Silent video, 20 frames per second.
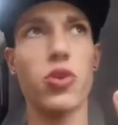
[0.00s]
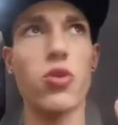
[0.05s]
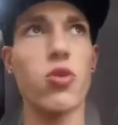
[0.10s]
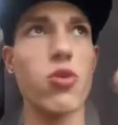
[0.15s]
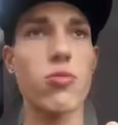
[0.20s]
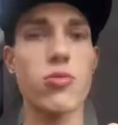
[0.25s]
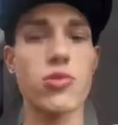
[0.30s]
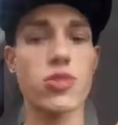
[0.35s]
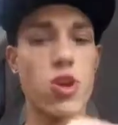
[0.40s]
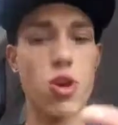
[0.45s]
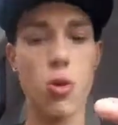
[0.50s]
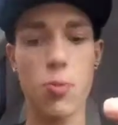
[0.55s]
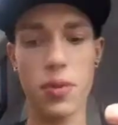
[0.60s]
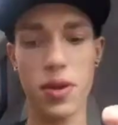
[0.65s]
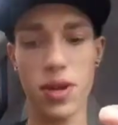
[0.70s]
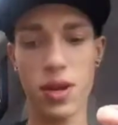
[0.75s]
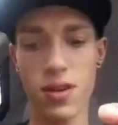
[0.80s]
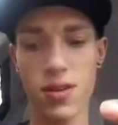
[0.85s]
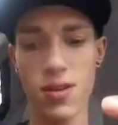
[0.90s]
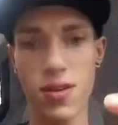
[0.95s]
The, the, door was
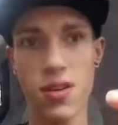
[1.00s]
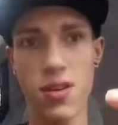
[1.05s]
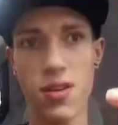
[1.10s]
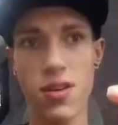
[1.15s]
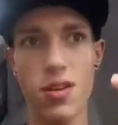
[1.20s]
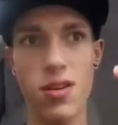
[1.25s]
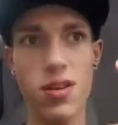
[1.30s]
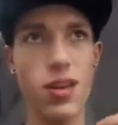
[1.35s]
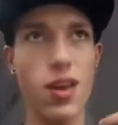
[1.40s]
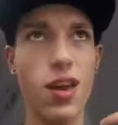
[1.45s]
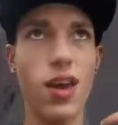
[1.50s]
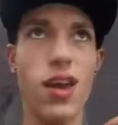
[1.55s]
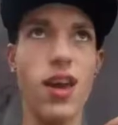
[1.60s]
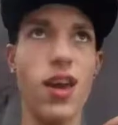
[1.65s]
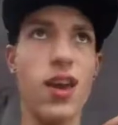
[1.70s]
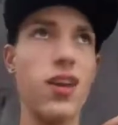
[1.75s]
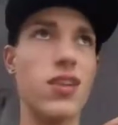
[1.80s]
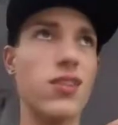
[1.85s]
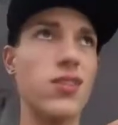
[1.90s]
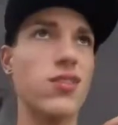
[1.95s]
open,
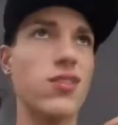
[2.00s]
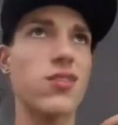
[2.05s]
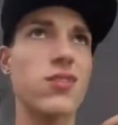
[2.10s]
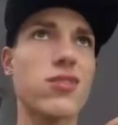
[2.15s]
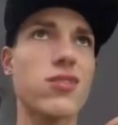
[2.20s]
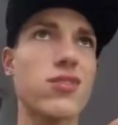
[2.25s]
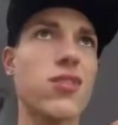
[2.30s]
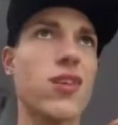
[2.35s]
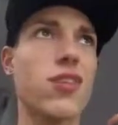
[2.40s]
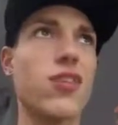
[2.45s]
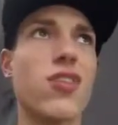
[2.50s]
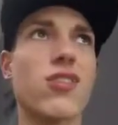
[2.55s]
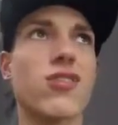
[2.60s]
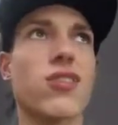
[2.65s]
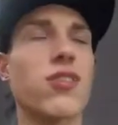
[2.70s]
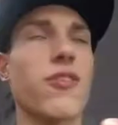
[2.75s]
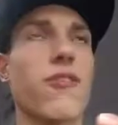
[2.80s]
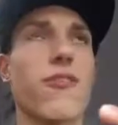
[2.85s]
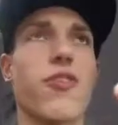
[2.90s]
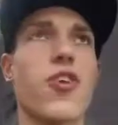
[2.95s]
and I
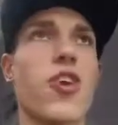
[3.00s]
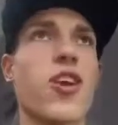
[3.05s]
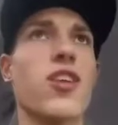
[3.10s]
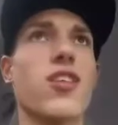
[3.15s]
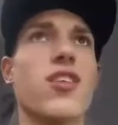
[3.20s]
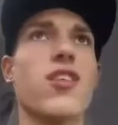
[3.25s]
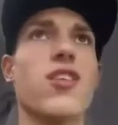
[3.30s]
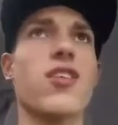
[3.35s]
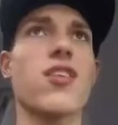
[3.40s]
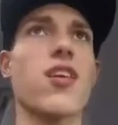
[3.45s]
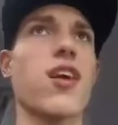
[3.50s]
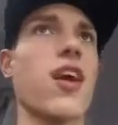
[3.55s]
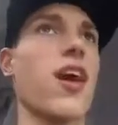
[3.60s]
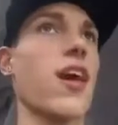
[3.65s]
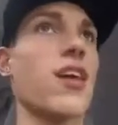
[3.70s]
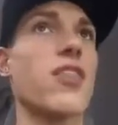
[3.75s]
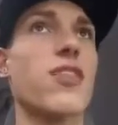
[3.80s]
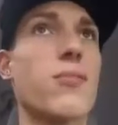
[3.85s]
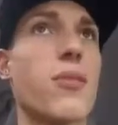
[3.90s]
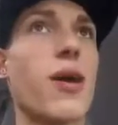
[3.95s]
knocked on the front
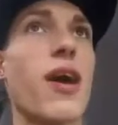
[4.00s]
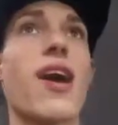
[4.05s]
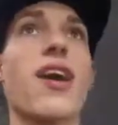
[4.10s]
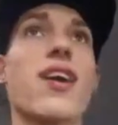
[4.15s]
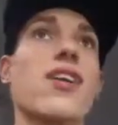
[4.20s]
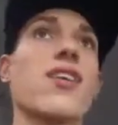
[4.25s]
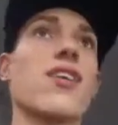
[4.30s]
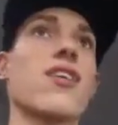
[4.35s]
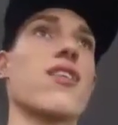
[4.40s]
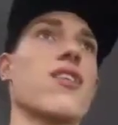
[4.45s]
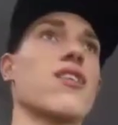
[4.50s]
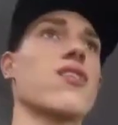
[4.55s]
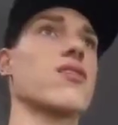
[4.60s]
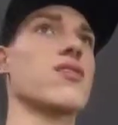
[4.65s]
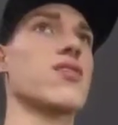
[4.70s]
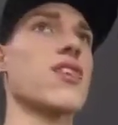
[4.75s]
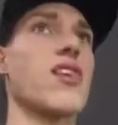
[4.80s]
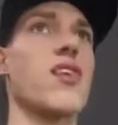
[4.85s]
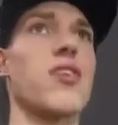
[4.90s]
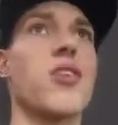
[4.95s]
and the back
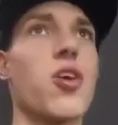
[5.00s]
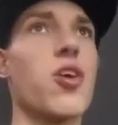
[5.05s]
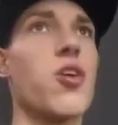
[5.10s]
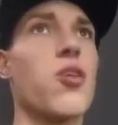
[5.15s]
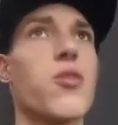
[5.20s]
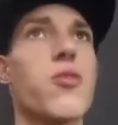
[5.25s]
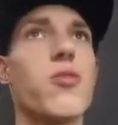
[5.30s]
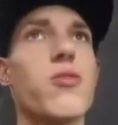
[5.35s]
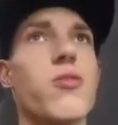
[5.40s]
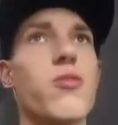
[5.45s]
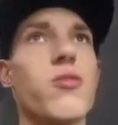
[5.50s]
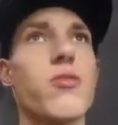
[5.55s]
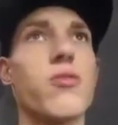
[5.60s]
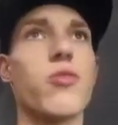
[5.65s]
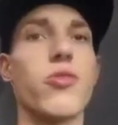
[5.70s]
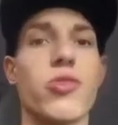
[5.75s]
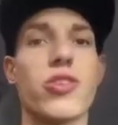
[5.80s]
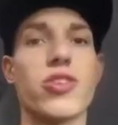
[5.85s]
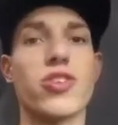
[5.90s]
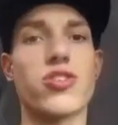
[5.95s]
and said hello
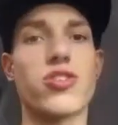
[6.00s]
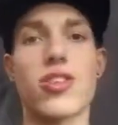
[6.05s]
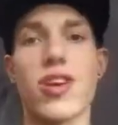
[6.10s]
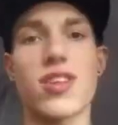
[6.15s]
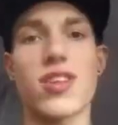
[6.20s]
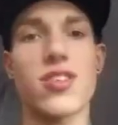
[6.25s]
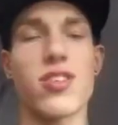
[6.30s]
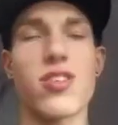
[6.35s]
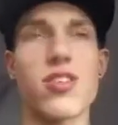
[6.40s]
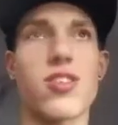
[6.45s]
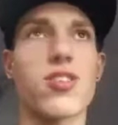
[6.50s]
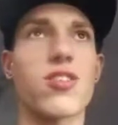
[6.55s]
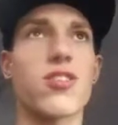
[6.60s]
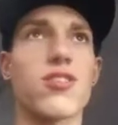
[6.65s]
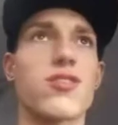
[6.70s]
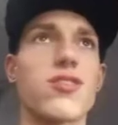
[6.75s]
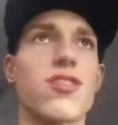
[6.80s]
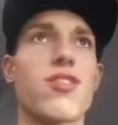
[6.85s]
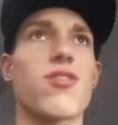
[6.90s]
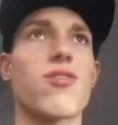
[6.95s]
you get you guys
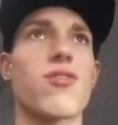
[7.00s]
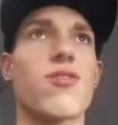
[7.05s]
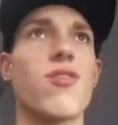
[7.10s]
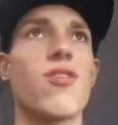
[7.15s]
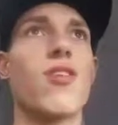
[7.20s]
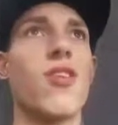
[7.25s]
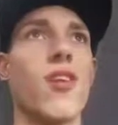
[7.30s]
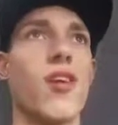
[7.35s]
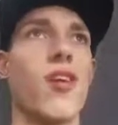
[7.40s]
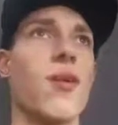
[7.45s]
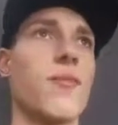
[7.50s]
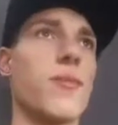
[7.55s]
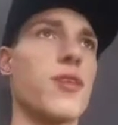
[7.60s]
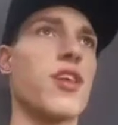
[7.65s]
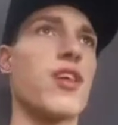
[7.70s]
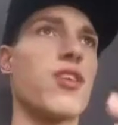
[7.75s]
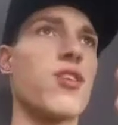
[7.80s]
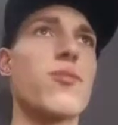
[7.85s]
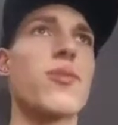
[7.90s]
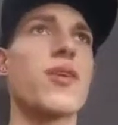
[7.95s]
heard. So,
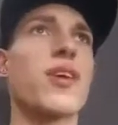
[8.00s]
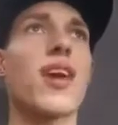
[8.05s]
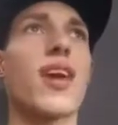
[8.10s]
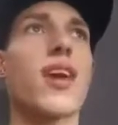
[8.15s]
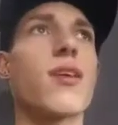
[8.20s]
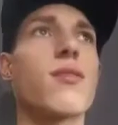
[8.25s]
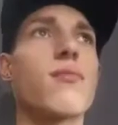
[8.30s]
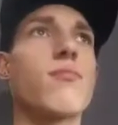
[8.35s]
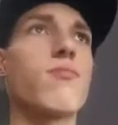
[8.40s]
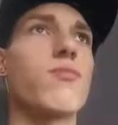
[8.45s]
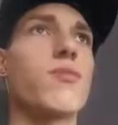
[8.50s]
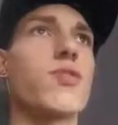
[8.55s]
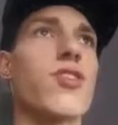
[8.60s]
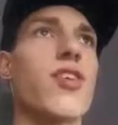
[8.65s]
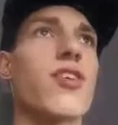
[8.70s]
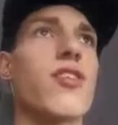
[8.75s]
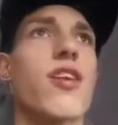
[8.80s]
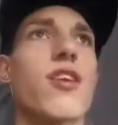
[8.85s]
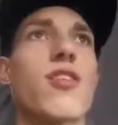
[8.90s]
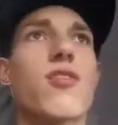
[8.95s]
I mean, like nobody came.
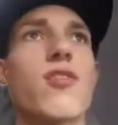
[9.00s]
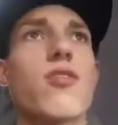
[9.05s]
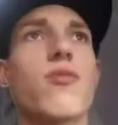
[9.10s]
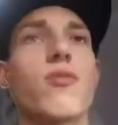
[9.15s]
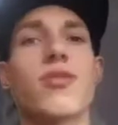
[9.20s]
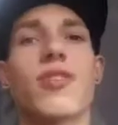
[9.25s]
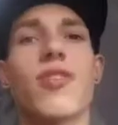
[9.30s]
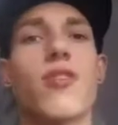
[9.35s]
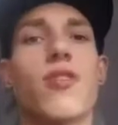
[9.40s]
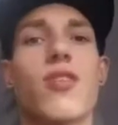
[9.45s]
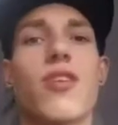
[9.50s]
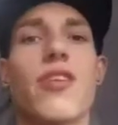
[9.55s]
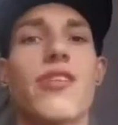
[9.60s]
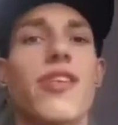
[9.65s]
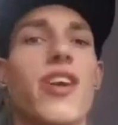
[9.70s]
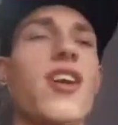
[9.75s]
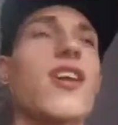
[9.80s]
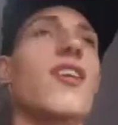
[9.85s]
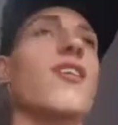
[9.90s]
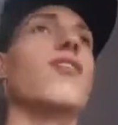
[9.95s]
So I don't, I don't know what's
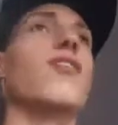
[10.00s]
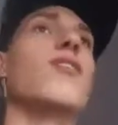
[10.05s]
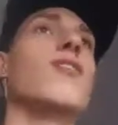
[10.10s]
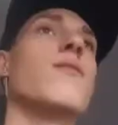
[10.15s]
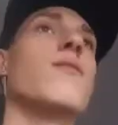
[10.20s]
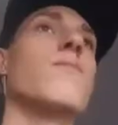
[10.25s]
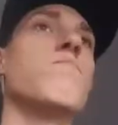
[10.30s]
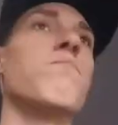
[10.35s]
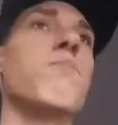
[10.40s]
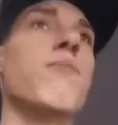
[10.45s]
going on there.